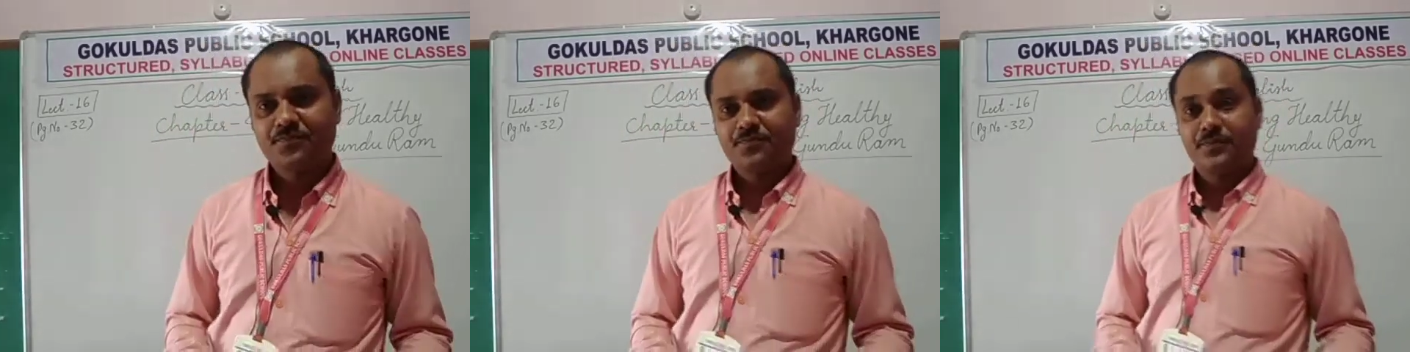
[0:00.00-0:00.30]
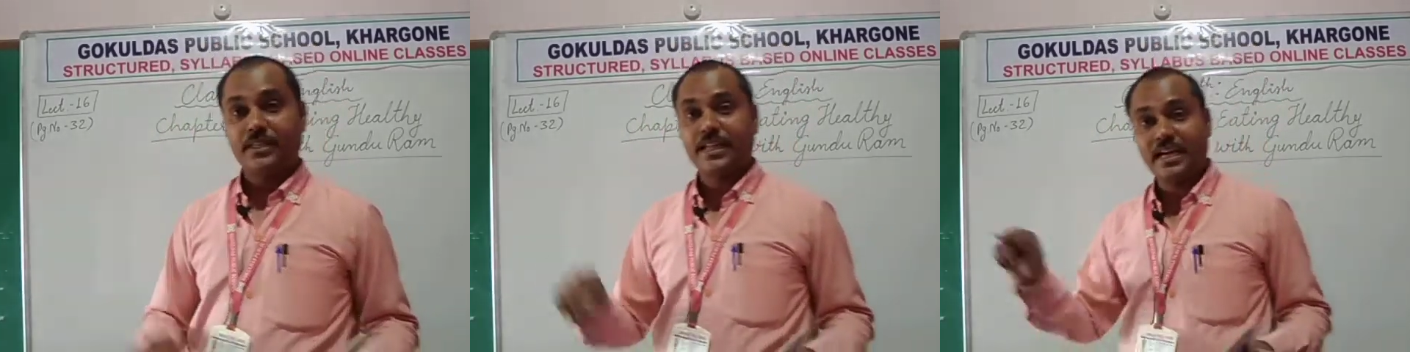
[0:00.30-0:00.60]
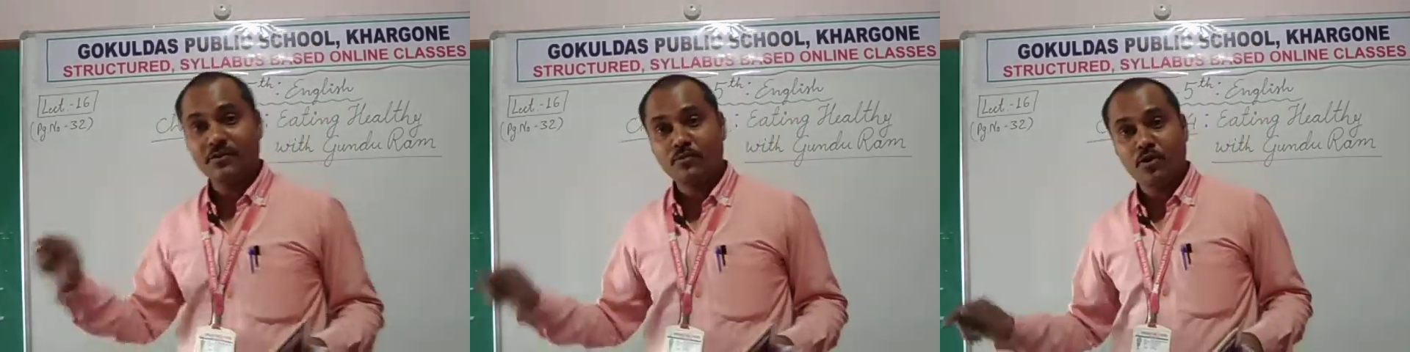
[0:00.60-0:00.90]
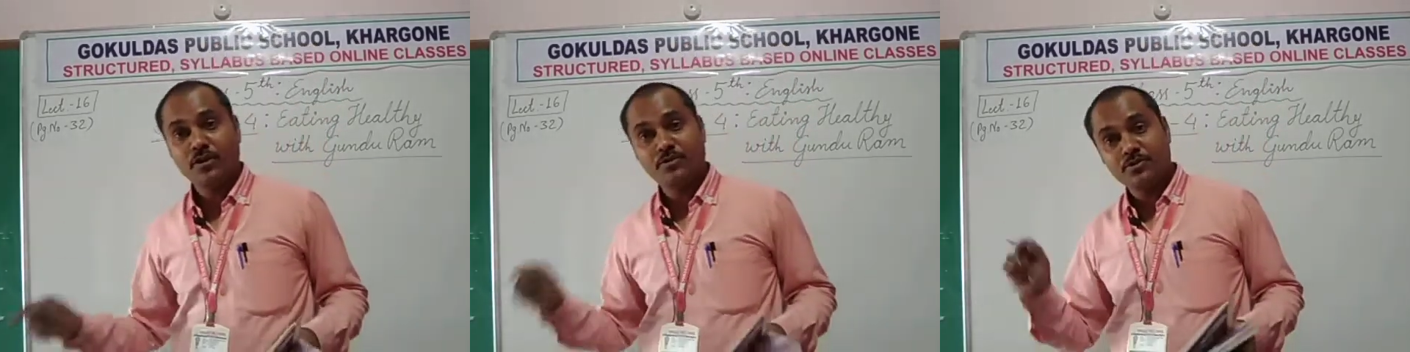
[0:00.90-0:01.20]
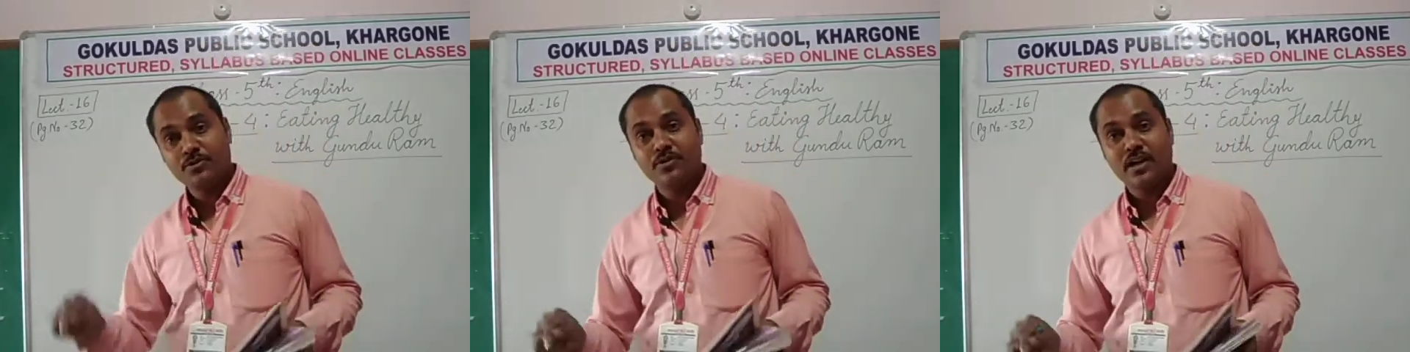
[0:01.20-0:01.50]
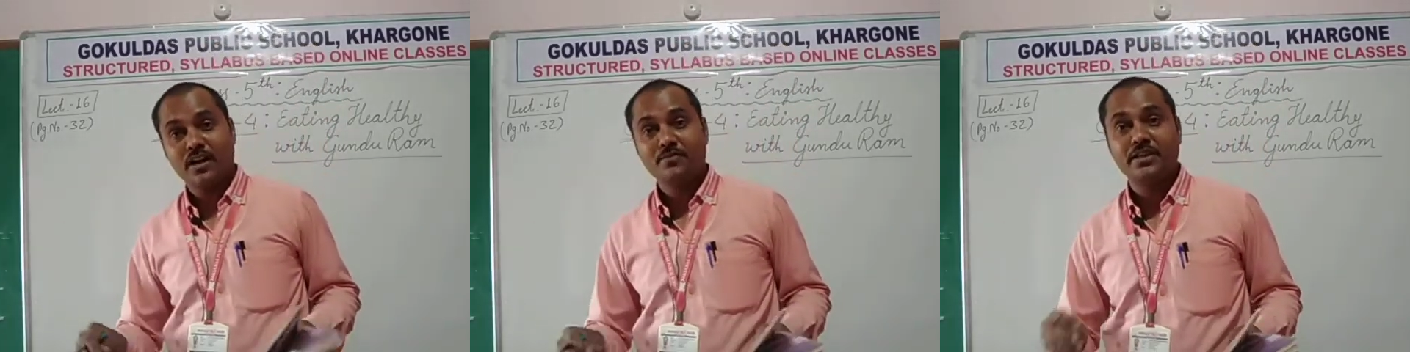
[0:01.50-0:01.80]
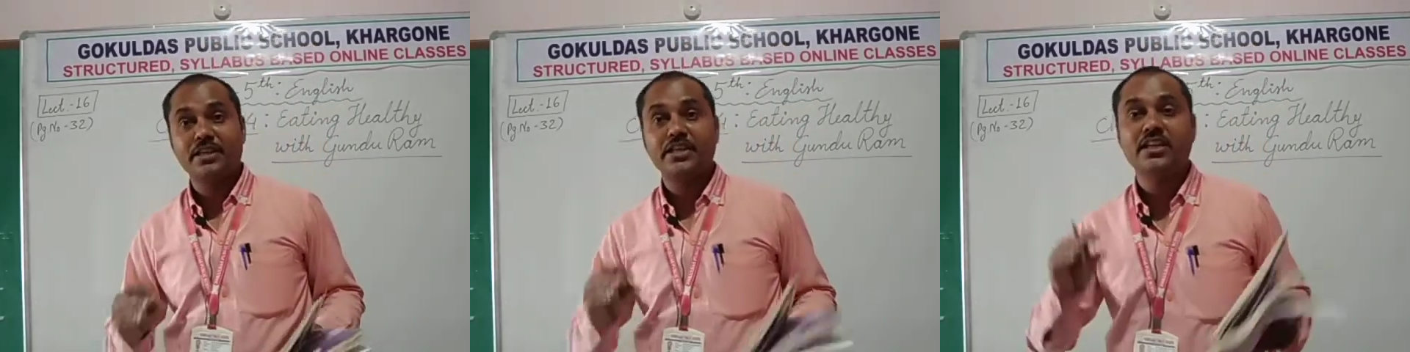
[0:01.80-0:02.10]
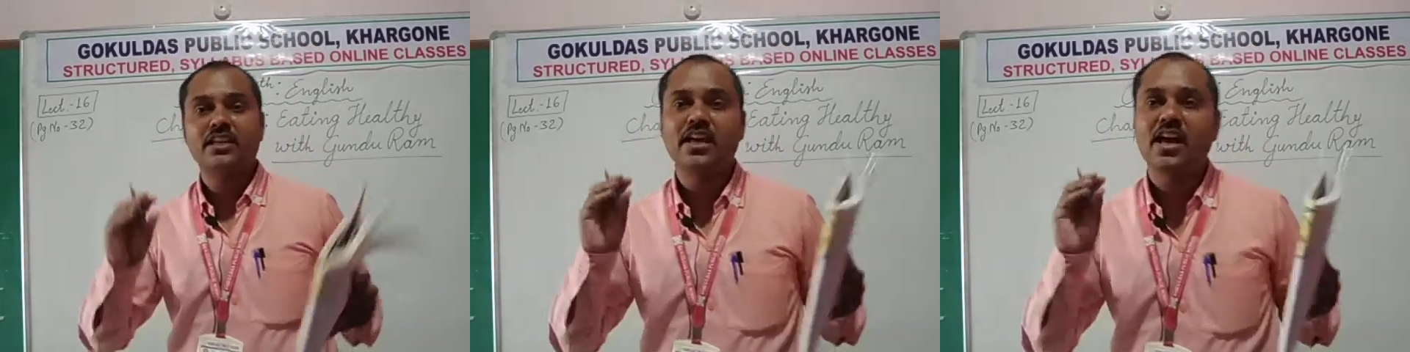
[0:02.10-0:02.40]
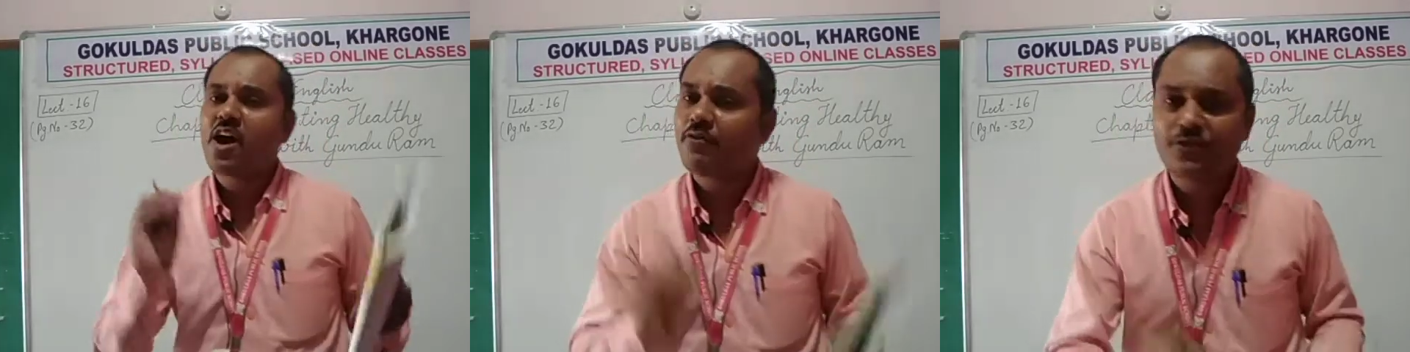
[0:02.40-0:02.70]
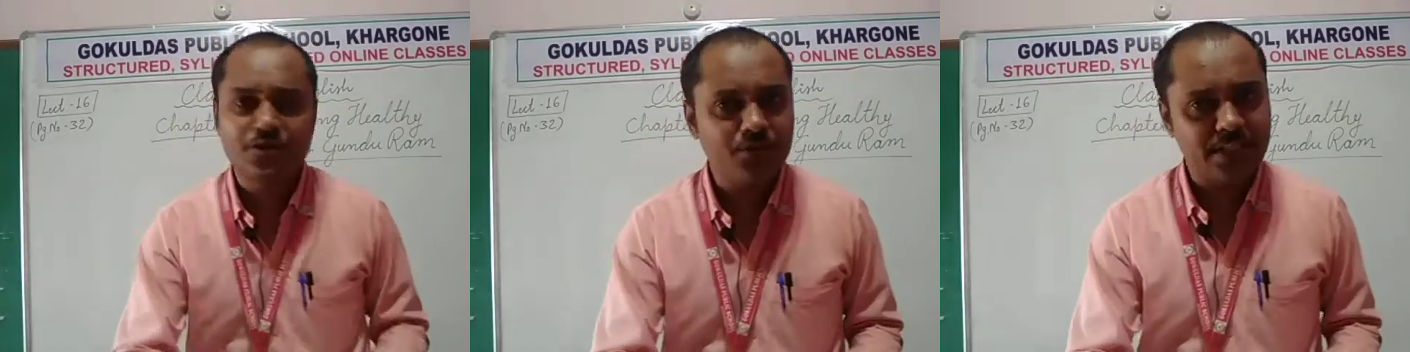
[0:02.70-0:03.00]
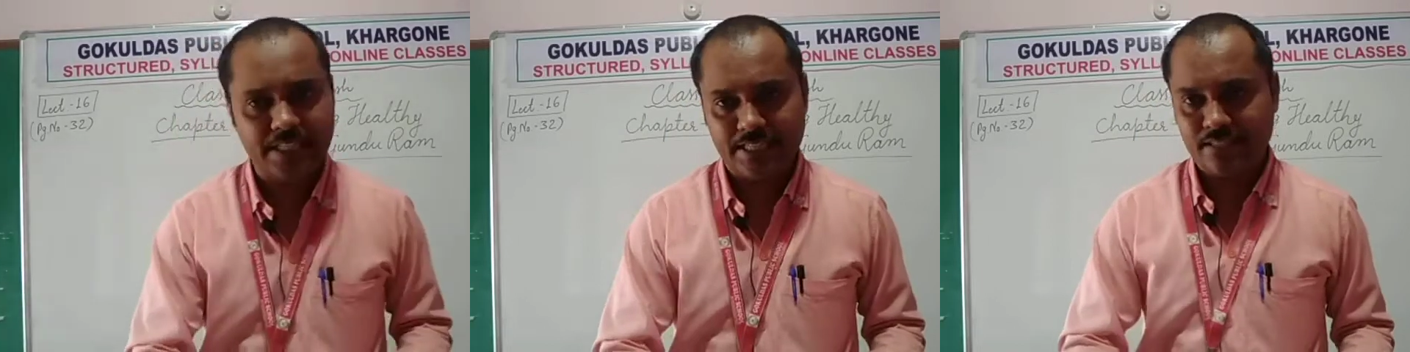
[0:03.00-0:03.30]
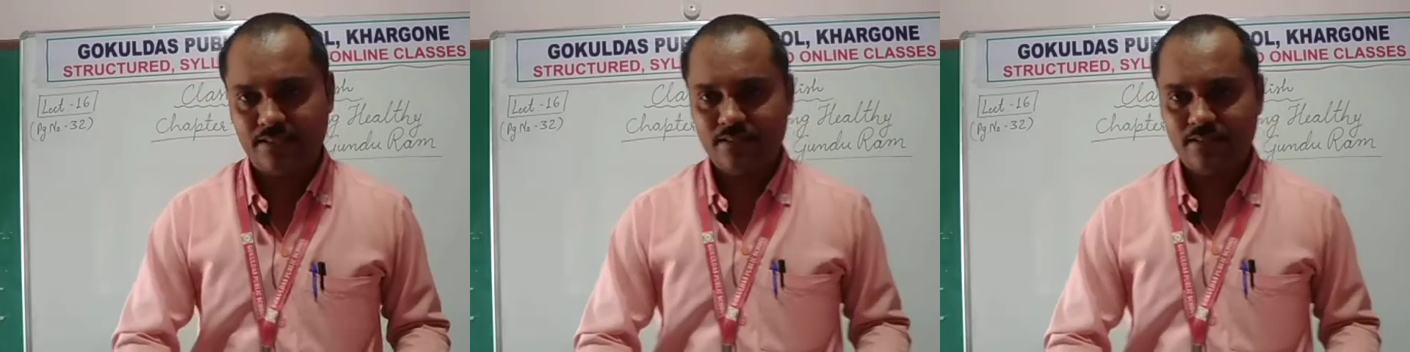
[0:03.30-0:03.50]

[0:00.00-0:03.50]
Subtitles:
But that boy Gundu Ram, he loved to eat.